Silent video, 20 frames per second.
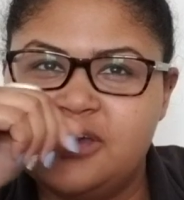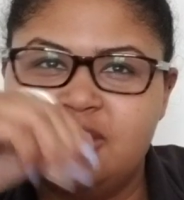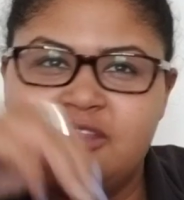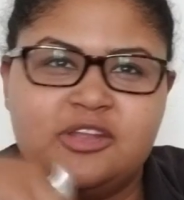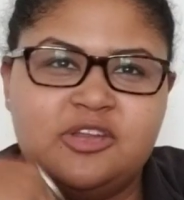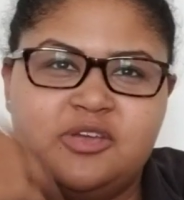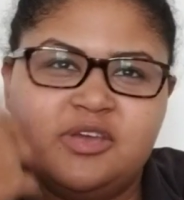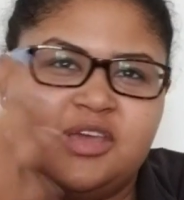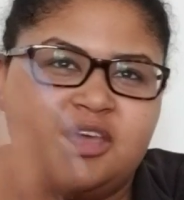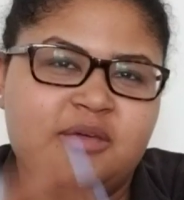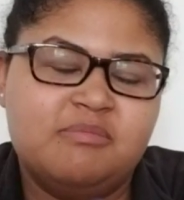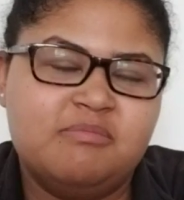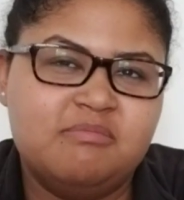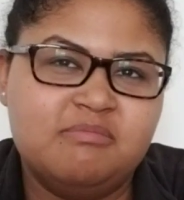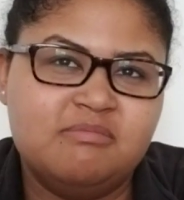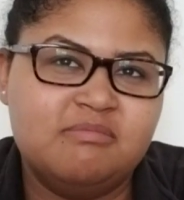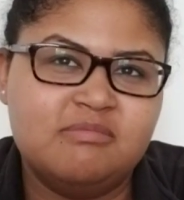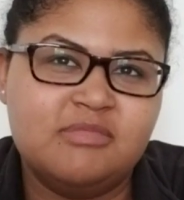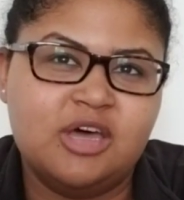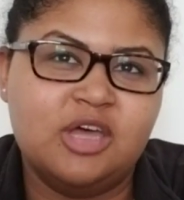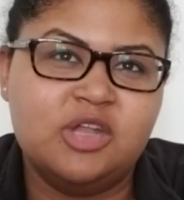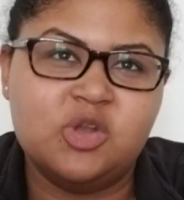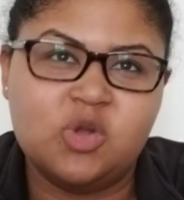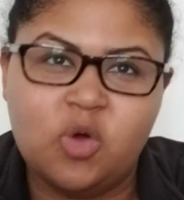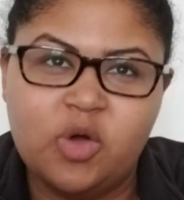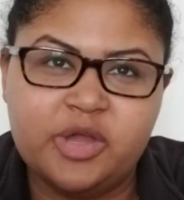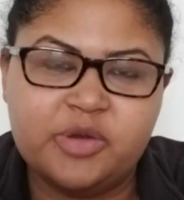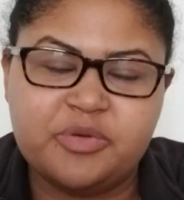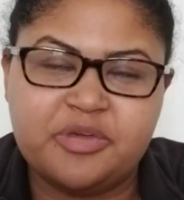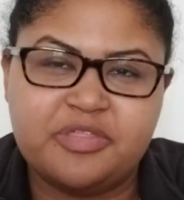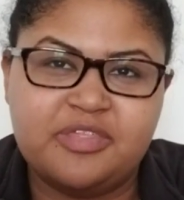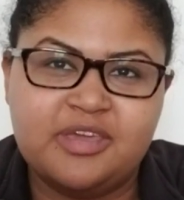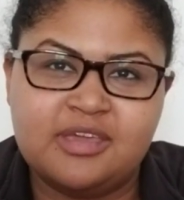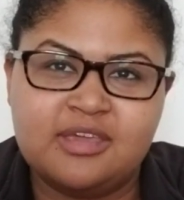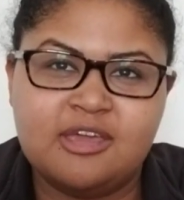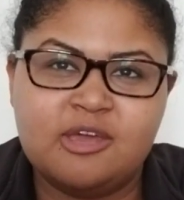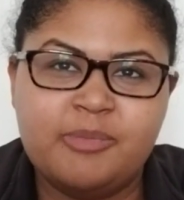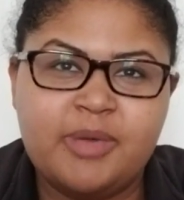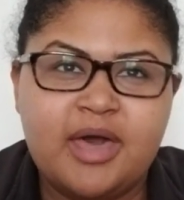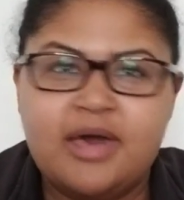and then you get annoyed with
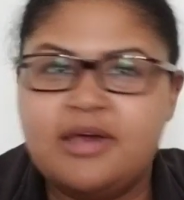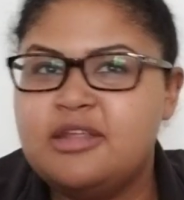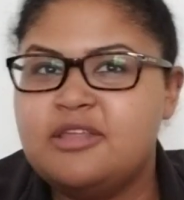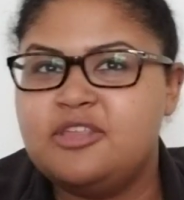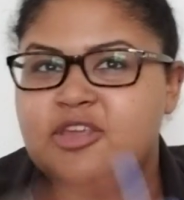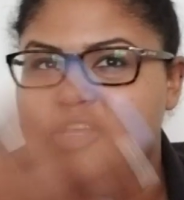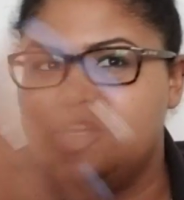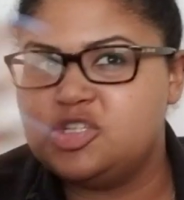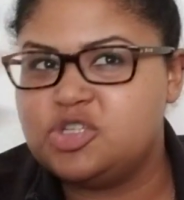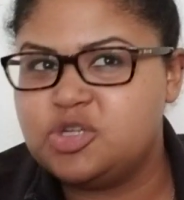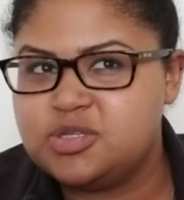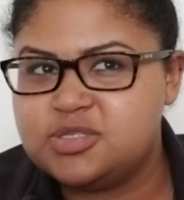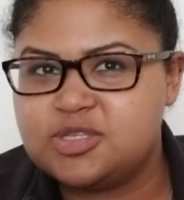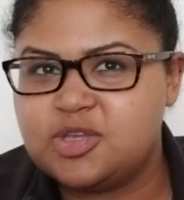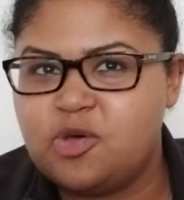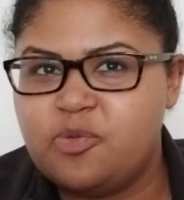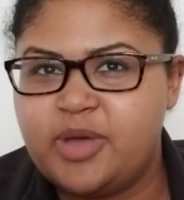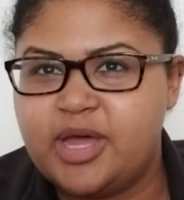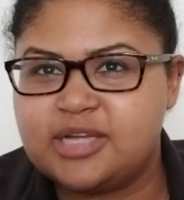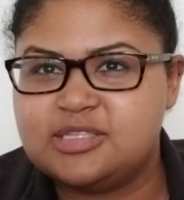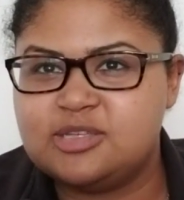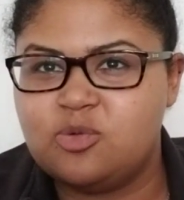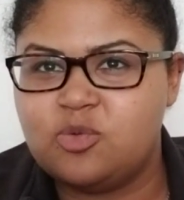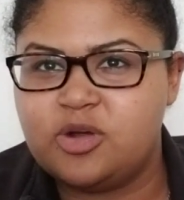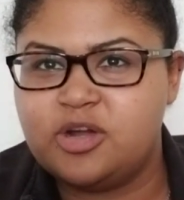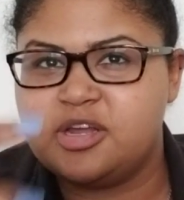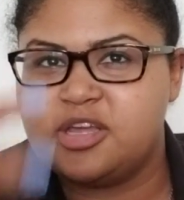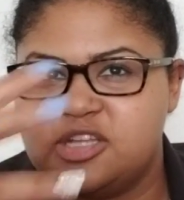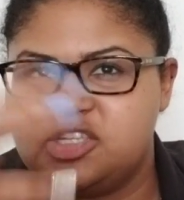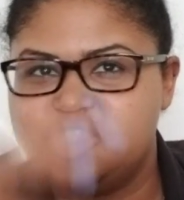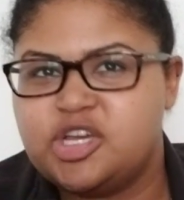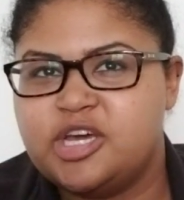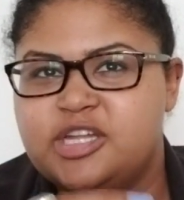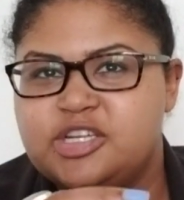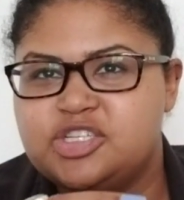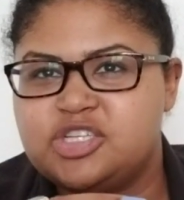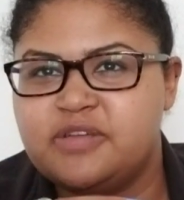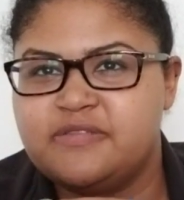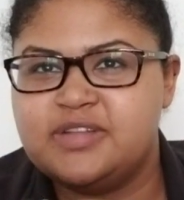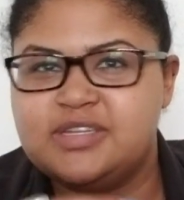thinking about it then you just go back to work and try to
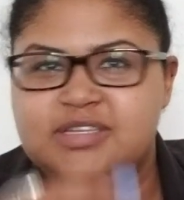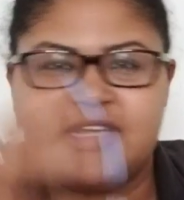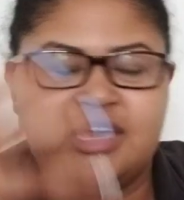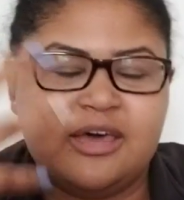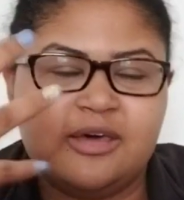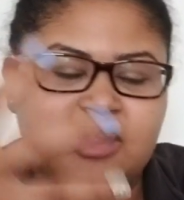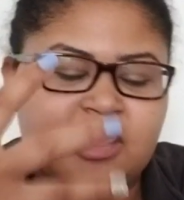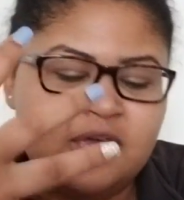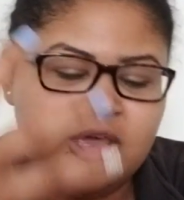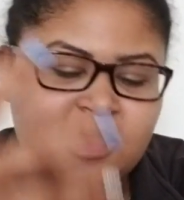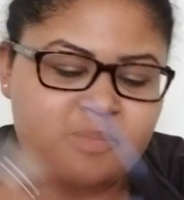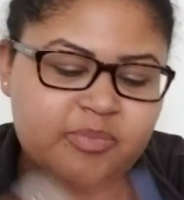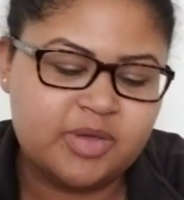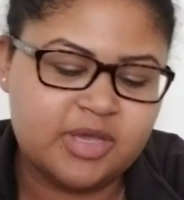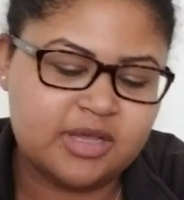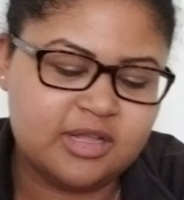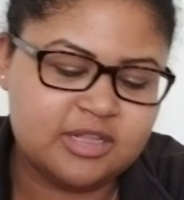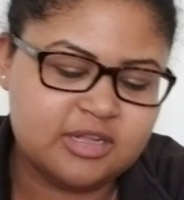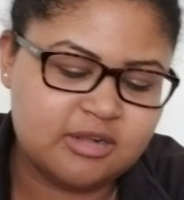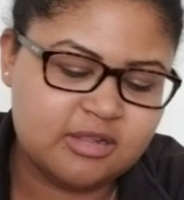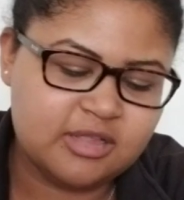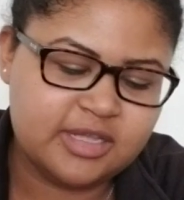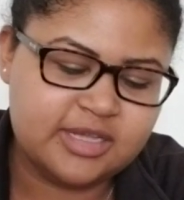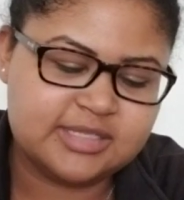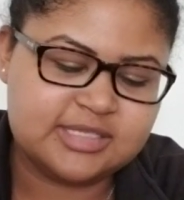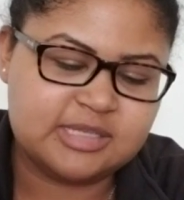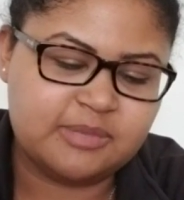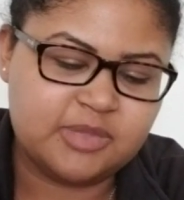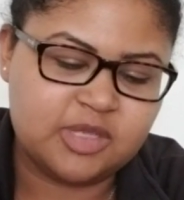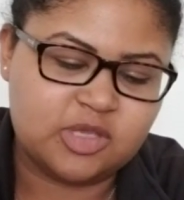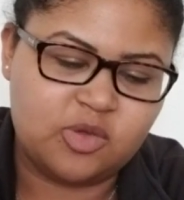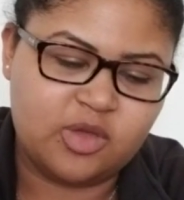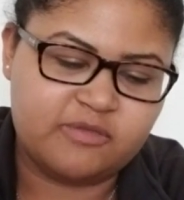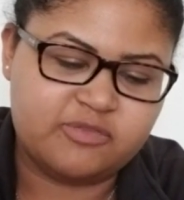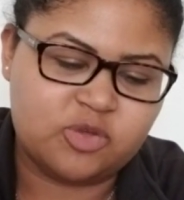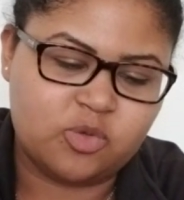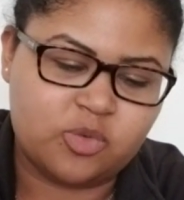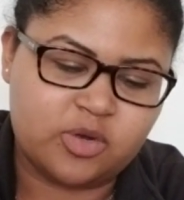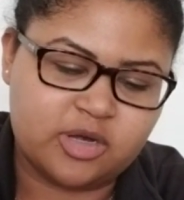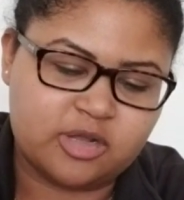shove it down but clearly it's something you
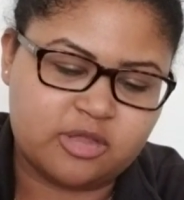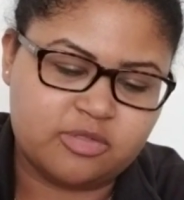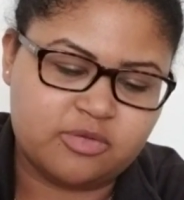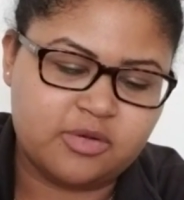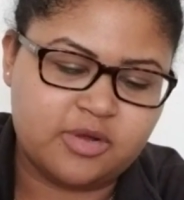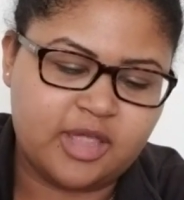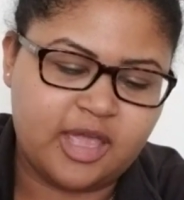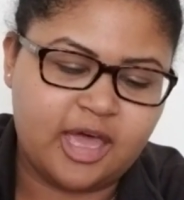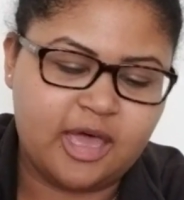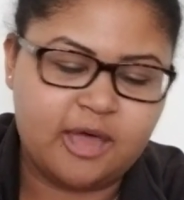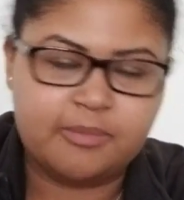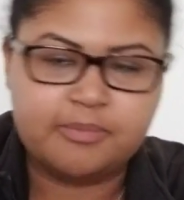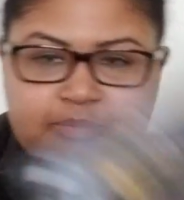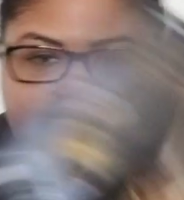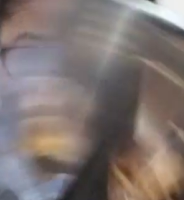have to work through cap